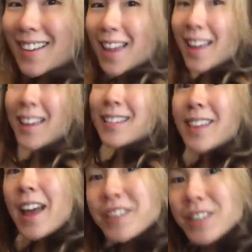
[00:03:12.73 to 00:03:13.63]
And
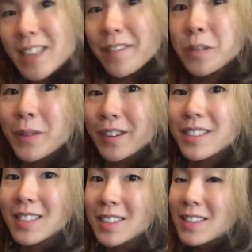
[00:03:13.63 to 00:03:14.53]
yeah, you just have to be
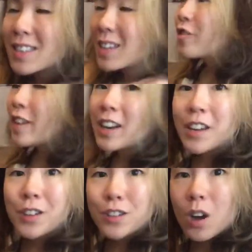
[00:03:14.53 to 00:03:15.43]
consistent.
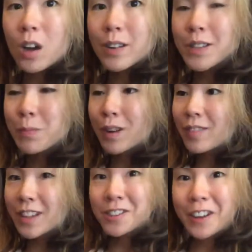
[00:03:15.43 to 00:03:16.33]
Training your dog is more
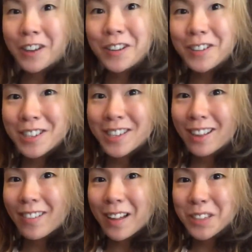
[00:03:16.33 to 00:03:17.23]
of like training
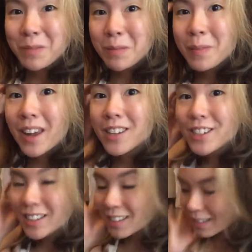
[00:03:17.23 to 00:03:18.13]
yourself how to be
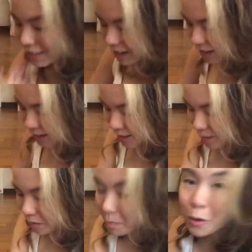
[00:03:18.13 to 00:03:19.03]
patient.
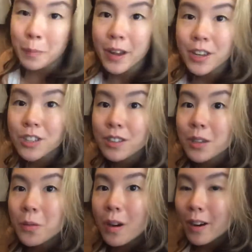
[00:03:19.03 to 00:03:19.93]
So the more
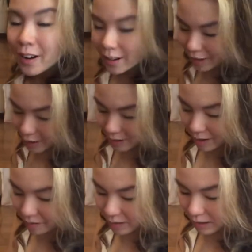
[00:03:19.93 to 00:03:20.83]
patient you are, you'll
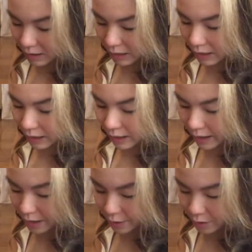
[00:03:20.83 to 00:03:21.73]
definitely
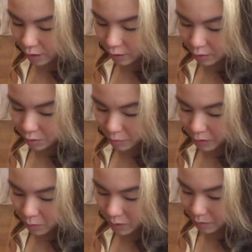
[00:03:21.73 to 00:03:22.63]
get your dog to do
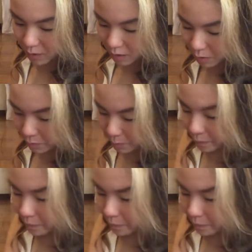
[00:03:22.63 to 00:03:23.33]
what you want him to do.